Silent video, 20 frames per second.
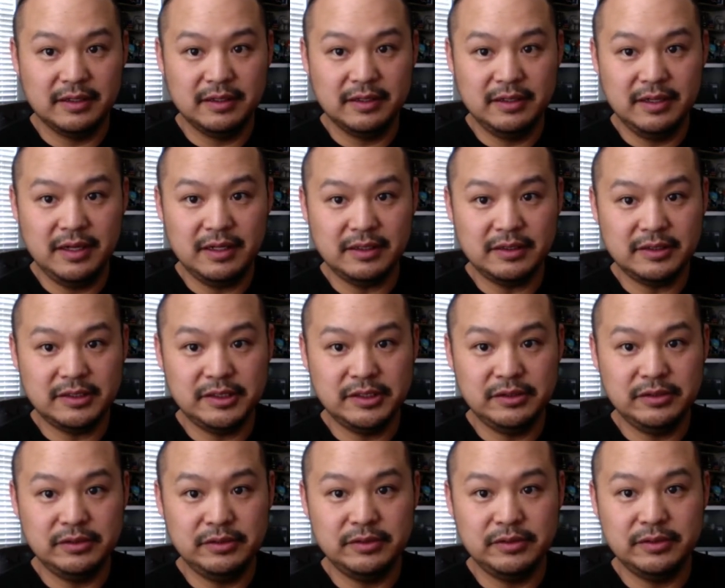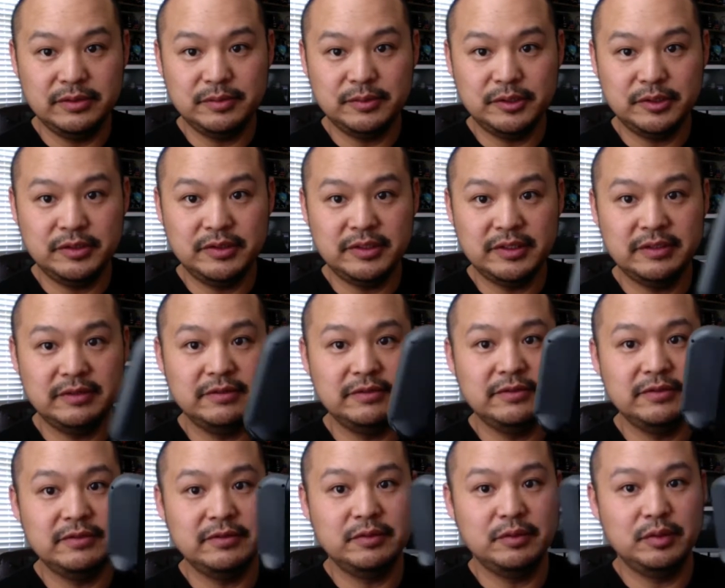Not too obtrusive,
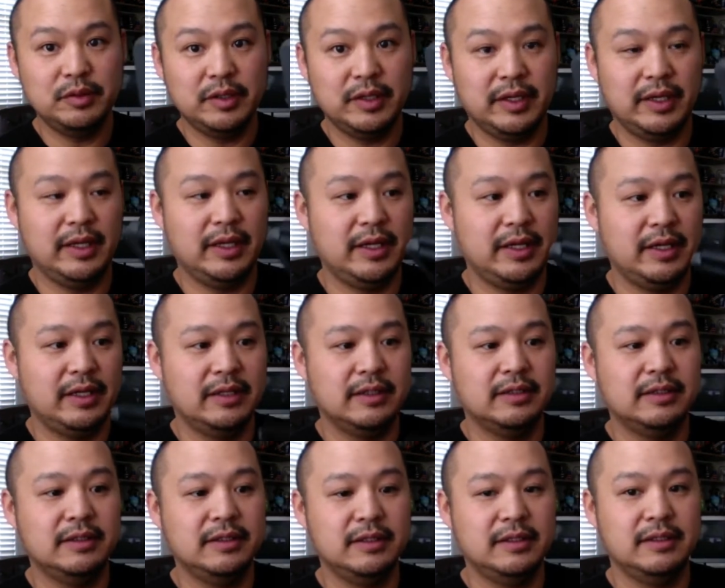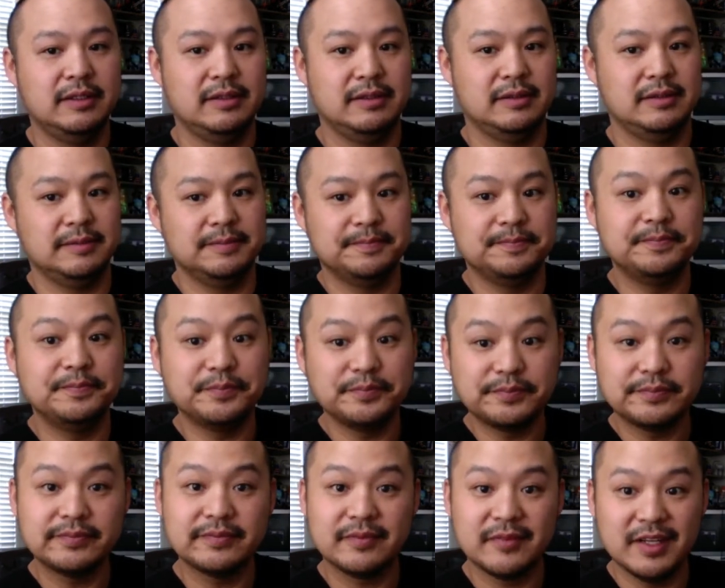and
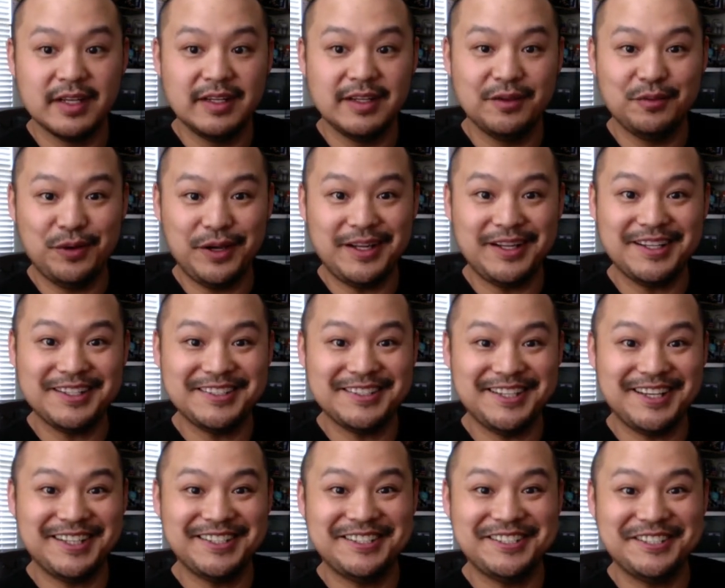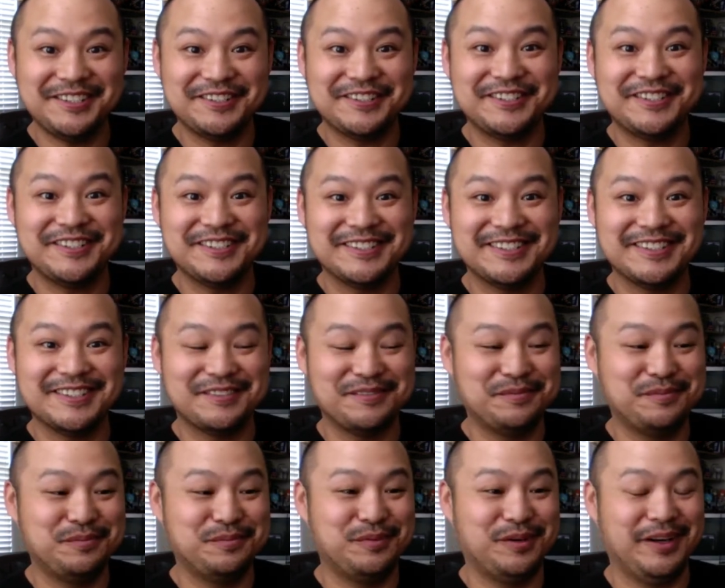the weight doesn't get to you until
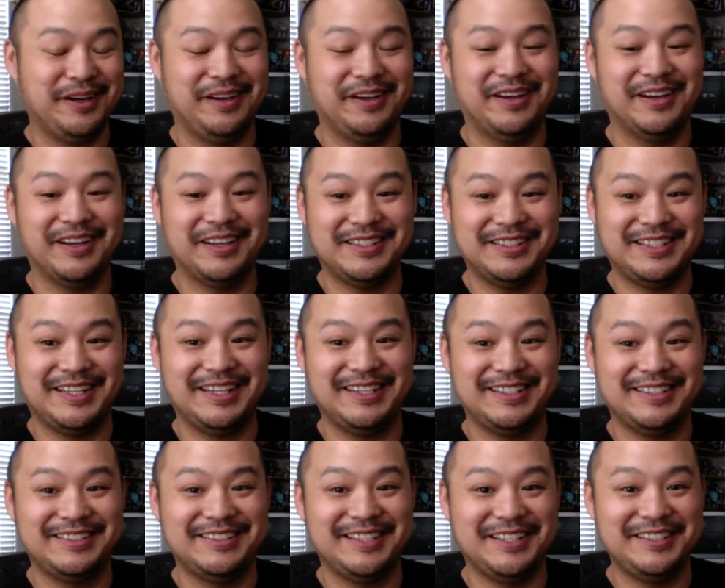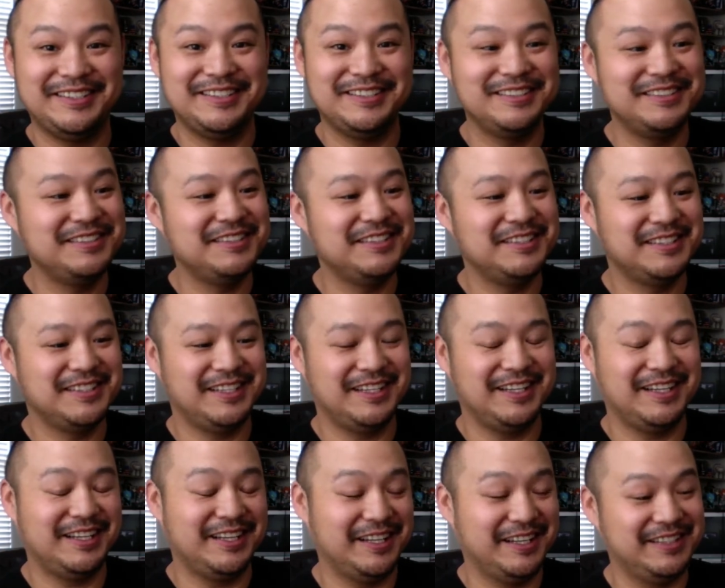probably extended sessions,
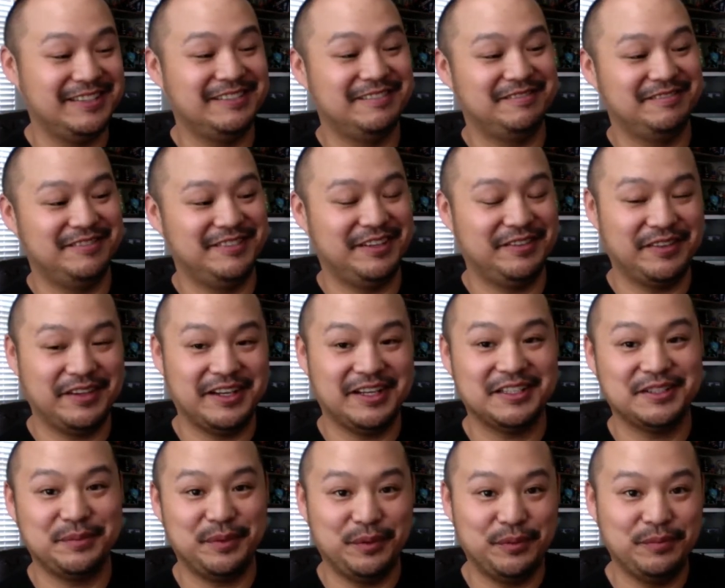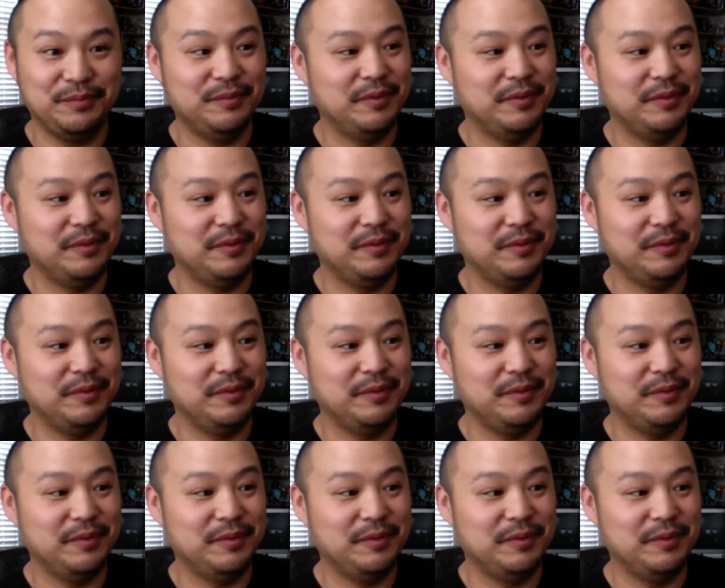and it definitely got to me.